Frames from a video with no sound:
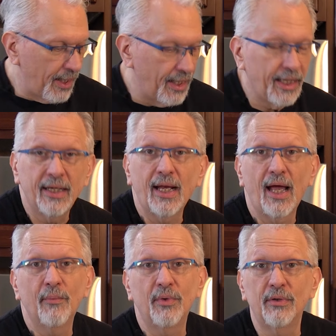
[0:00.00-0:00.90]
and
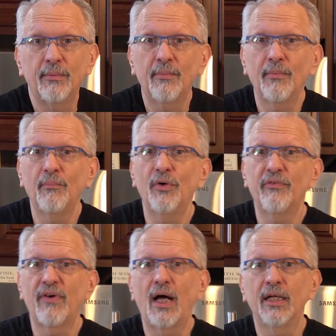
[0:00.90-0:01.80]
I will
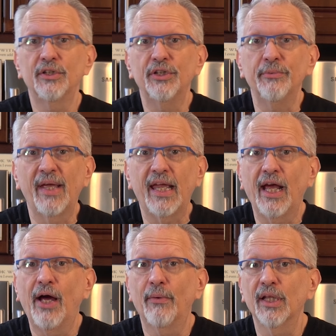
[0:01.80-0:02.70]
move on to
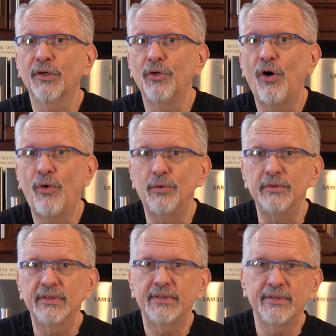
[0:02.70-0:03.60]
making our little holes.